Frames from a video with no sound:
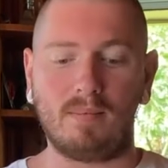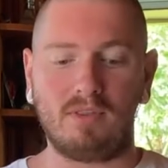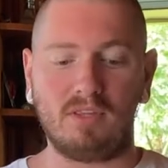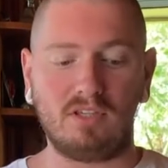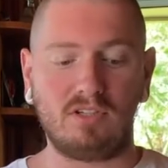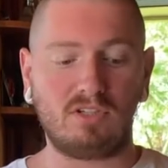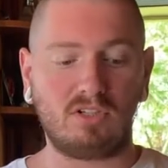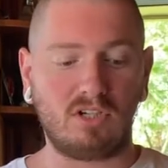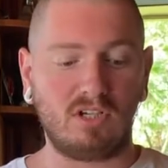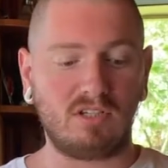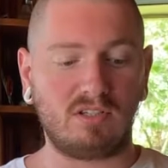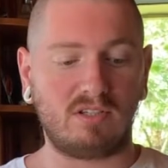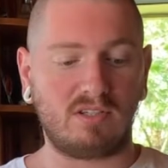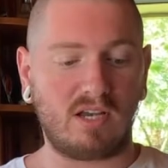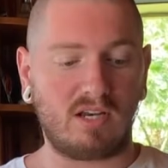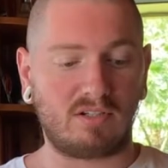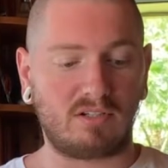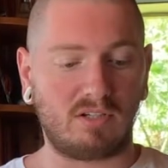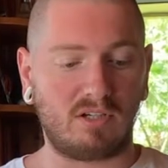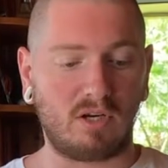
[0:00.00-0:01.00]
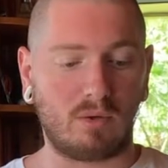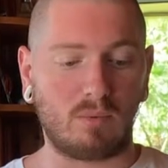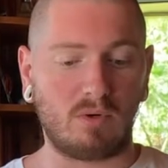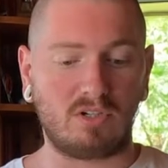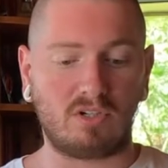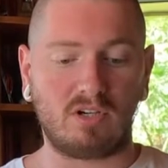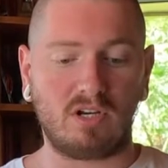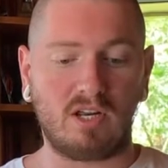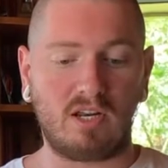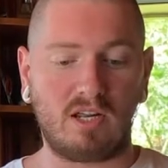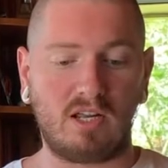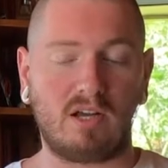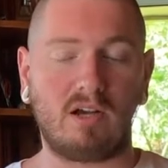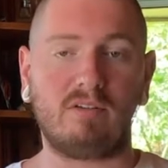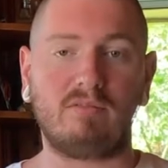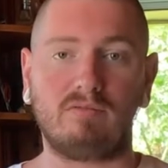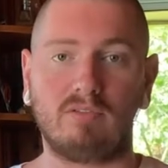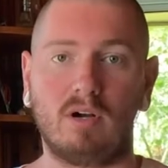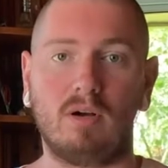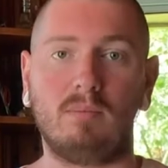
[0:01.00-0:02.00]
This cheese is actually originating
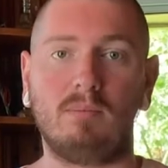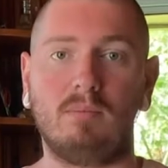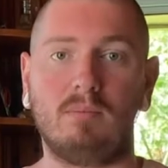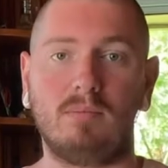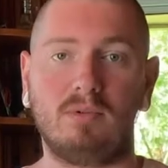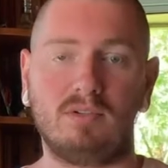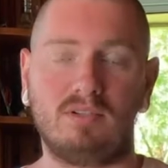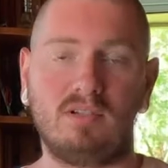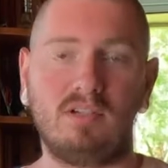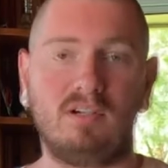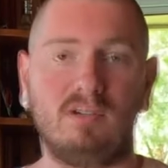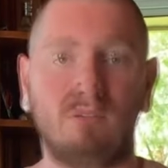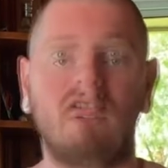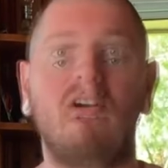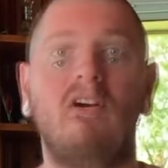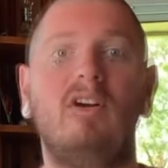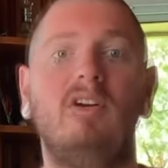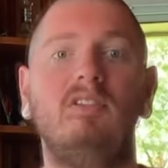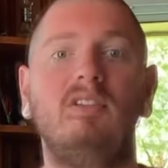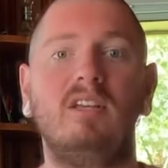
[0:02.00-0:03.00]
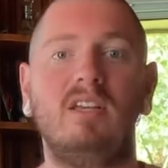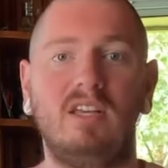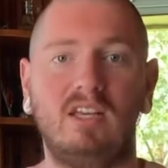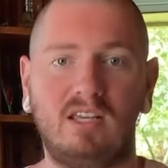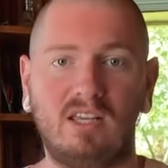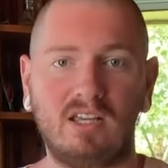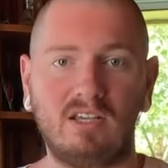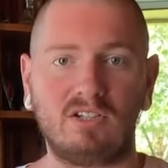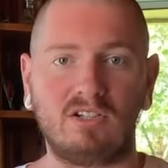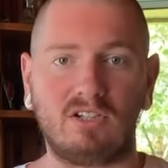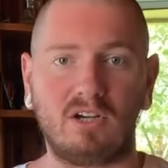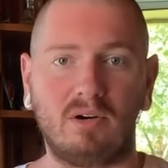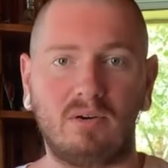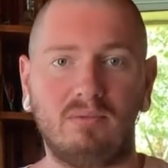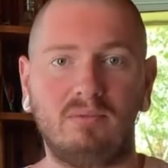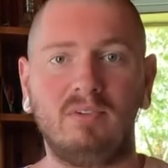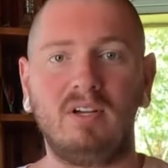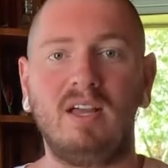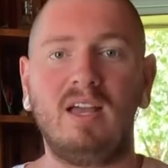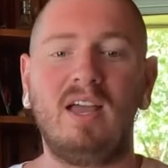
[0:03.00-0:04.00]
from Brazil. It's called
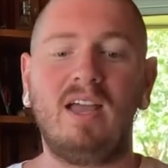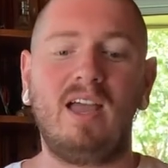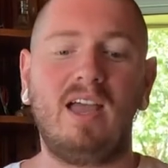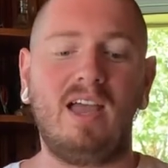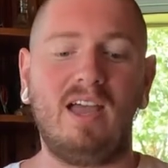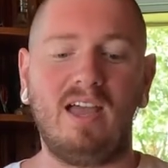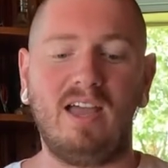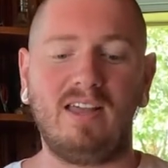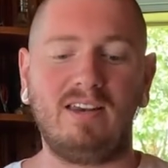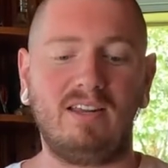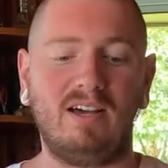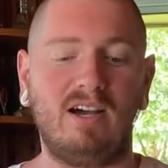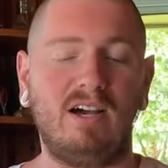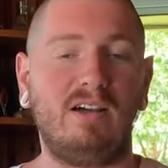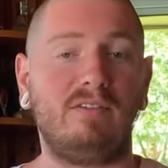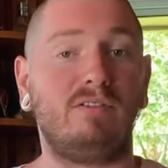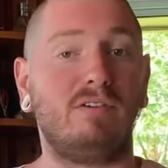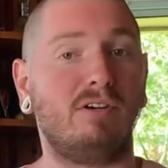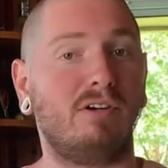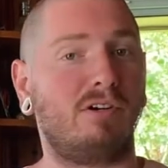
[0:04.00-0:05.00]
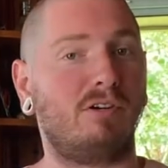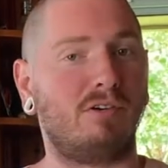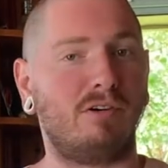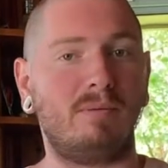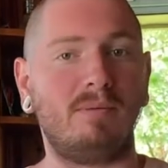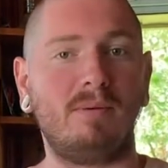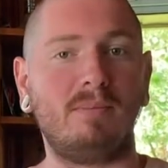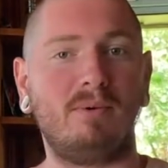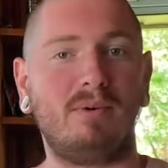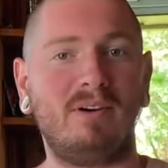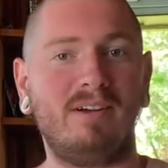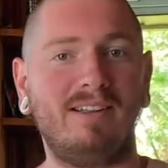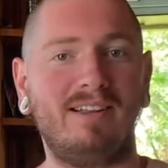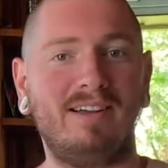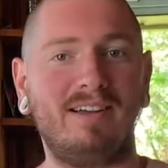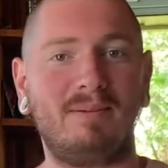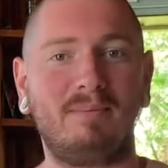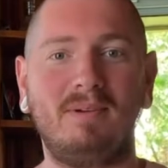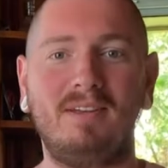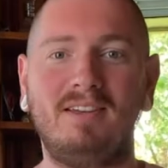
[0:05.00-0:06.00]
requeijão. And if you're a creamy boy
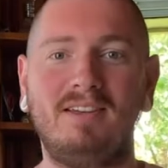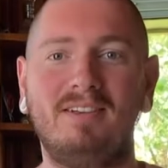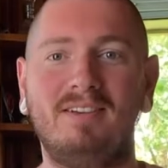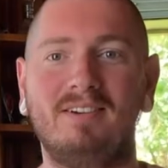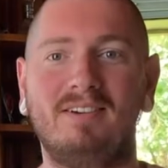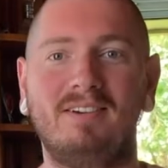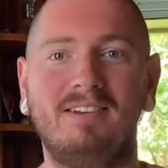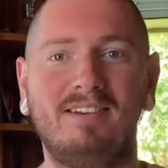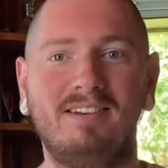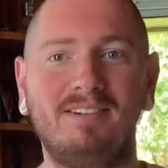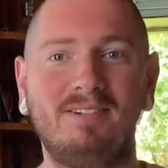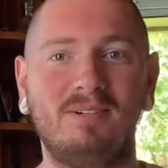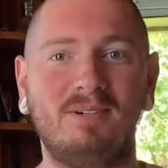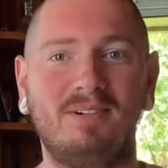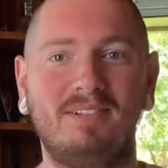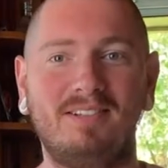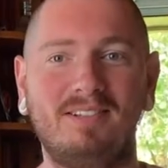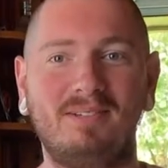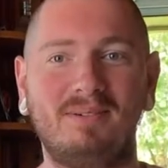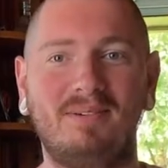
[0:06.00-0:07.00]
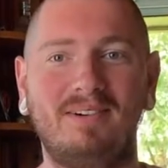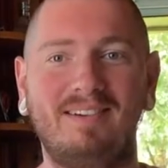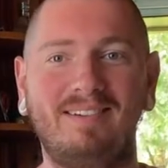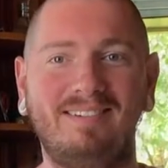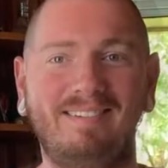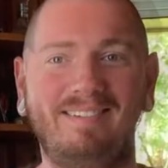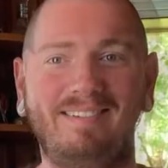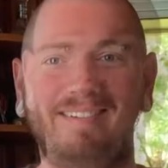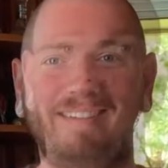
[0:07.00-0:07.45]
like me, you're going to enjoy this one.